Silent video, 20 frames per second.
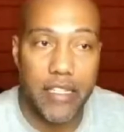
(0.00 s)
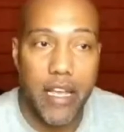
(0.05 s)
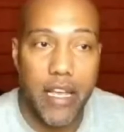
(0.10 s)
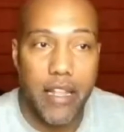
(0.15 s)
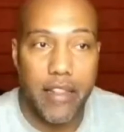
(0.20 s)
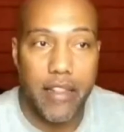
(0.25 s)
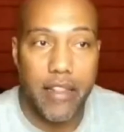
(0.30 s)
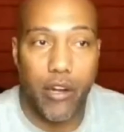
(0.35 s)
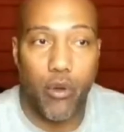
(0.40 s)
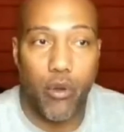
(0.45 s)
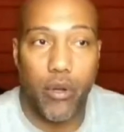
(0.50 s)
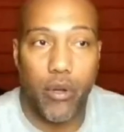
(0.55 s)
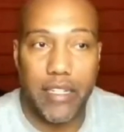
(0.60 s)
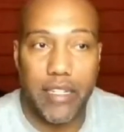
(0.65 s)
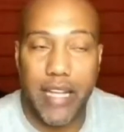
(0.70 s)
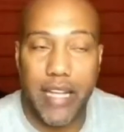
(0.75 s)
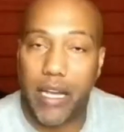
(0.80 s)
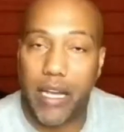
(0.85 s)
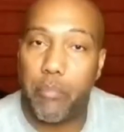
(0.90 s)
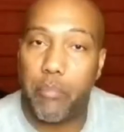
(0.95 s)
they're going to
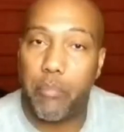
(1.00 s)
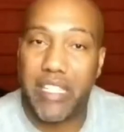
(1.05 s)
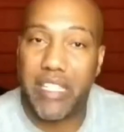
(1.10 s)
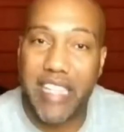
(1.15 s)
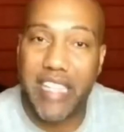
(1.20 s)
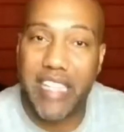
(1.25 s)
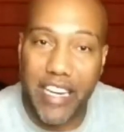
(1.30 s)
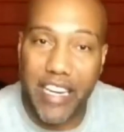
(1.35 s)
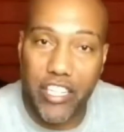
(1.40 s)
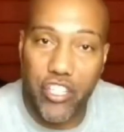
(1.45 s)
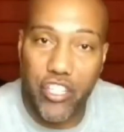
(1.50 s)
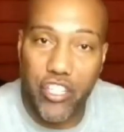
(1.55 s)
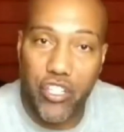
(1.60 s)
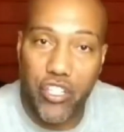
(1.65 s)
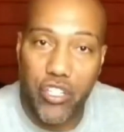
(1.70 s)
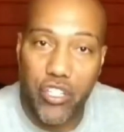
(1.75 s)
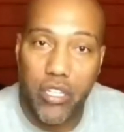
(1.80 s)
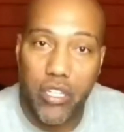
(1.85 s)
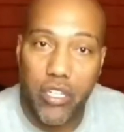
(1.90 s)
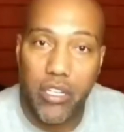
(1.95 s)
take a percentage
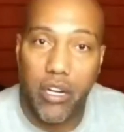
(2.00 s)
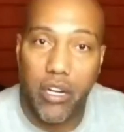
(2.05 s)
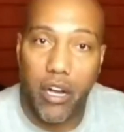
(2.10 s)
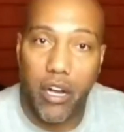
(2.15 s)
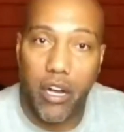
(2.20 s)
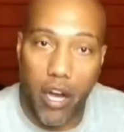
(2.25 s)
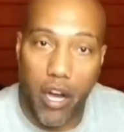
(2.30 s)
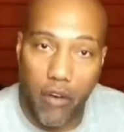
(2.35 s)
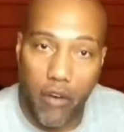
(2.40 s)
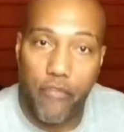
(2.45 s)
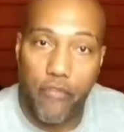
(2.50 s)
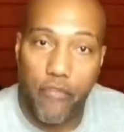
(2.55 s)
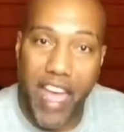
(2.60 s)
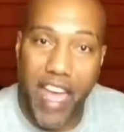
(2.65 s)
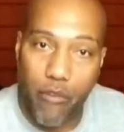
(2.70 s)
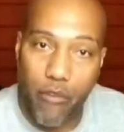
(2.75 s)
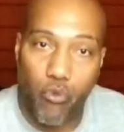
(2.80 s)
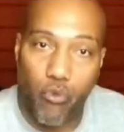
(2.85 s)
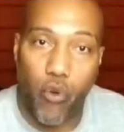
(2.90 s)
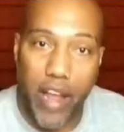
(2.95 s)
of that
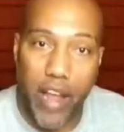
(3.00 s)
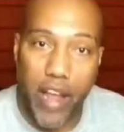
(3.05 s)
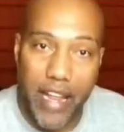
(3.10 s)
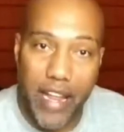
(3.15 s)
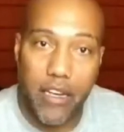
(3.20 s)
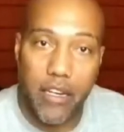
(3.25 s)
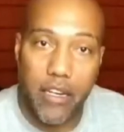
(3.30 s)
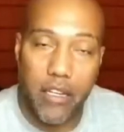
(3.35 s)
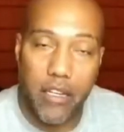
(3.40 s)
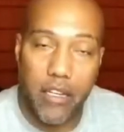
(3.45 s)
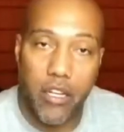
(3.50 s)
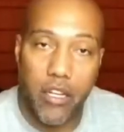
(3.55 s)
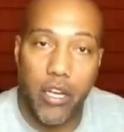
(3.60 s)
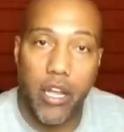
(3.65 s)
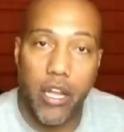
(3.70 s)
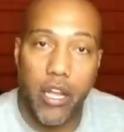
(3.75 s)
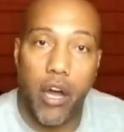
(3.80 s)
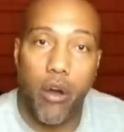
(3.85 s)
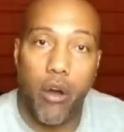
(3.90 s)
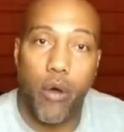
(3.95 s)
rent,
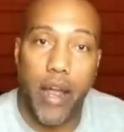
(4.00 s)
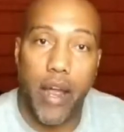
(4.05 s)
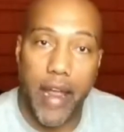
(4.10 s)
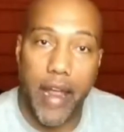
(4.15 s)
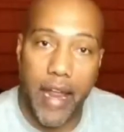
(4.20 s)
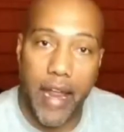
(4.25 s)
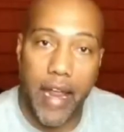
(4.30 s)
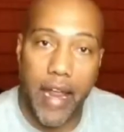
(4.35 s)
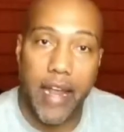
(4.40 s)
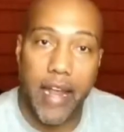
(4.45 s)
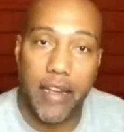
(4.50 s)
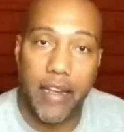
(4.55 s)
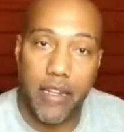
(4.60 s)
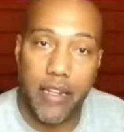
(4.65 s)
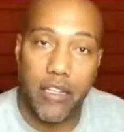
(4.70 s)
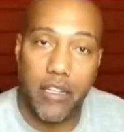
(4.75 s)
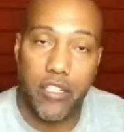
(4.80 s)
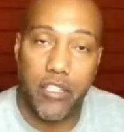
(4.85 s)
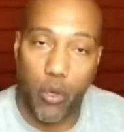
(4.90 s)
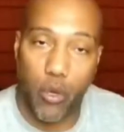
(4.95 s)
and
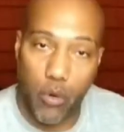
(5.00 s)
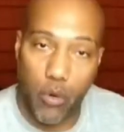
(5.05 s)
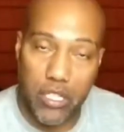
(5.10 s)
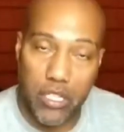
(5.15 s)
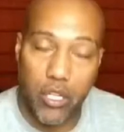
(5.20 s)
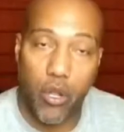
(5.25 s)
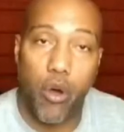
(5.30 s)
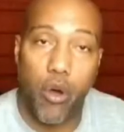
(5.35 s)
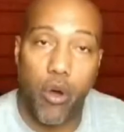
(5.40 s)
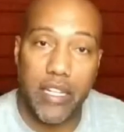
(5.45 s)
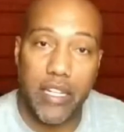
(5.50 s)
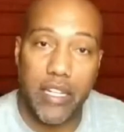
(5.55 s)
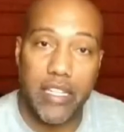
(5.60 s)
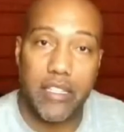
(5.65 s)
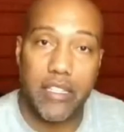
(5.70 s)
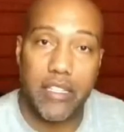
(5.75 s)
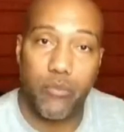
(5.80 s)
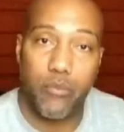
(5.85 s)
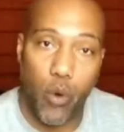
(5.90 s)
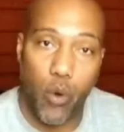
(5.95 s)
so as long as
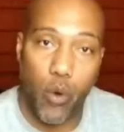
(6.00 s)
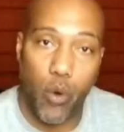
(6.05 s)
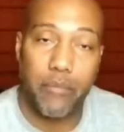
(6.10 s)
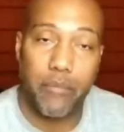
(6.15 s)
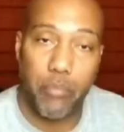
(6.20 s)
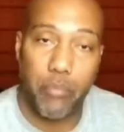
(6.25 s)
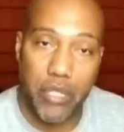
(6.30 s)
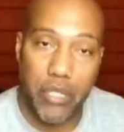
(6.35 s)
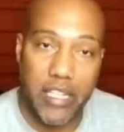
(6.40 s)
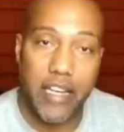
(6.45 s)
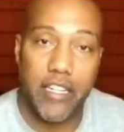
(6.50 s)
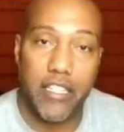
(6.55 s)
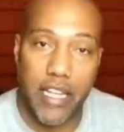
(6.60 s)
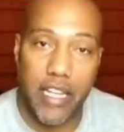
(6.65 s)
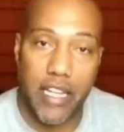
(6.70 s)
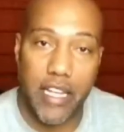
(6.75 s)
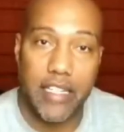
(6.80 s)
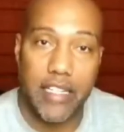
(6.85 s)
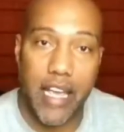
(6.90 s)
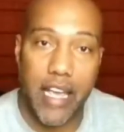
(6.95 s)
what percentage they
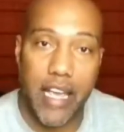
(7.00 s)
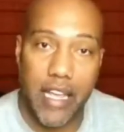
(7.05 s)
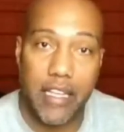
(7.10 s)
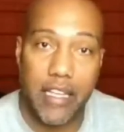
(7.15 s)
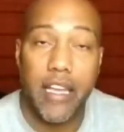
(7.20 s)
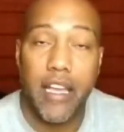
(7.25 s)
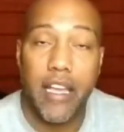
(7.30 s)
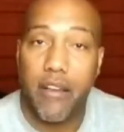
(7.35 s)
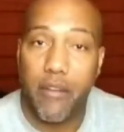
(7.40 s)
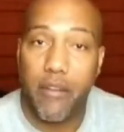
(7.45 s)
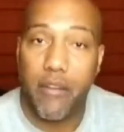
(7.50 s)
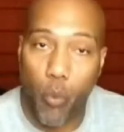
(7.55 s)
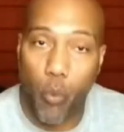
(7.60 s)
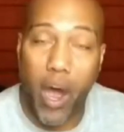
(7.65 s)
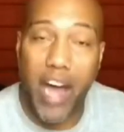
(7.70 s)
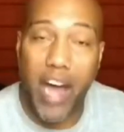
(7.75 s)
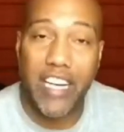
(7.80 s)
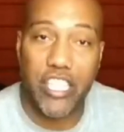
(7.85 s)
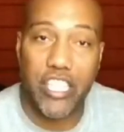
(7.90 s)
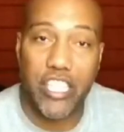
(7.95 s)
take
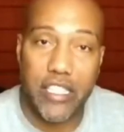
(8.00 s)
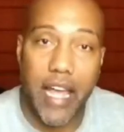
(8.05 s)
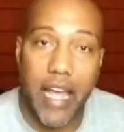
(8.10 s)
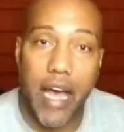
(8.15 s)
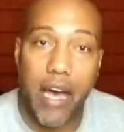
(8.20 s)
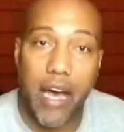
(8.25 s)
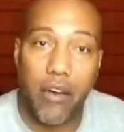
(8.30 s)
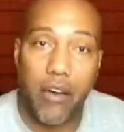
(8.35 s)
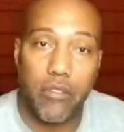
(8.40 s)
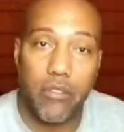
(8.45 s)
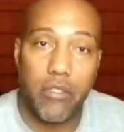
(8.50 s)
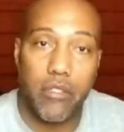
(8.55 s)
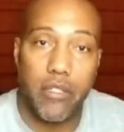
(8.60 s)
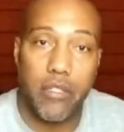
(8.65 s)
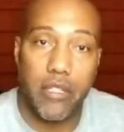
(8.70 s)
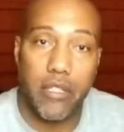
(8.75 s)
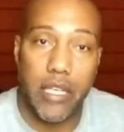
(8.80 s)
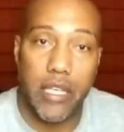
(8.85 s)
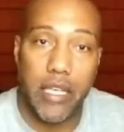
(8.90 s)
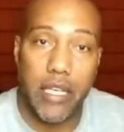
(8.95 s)
washes out
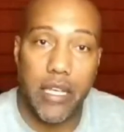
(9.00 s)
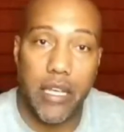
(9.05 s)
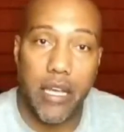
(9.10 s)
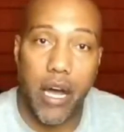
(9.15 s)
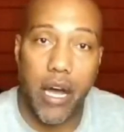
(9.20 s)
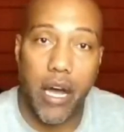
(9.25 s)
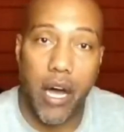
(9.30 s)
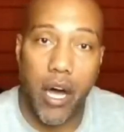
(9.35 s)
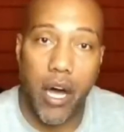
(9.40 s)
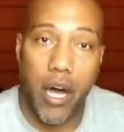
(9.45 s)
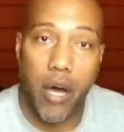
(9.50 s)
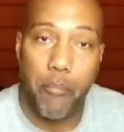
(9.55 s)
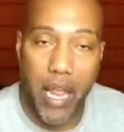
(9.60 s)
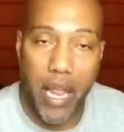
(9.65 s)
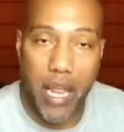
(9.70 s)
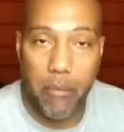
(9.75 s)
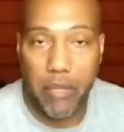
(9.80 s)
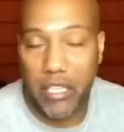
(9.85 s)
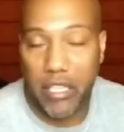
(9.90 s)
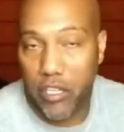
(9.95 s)
the
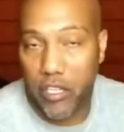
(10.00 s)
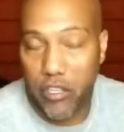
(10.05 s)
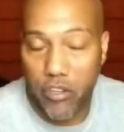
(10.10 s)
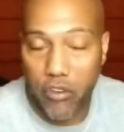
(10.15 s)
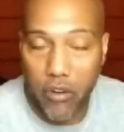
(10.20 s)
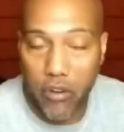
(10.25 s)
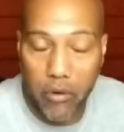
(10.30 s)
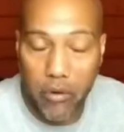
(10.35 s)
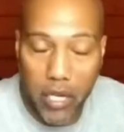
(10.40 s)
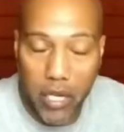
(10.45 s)
payment, then you're okay.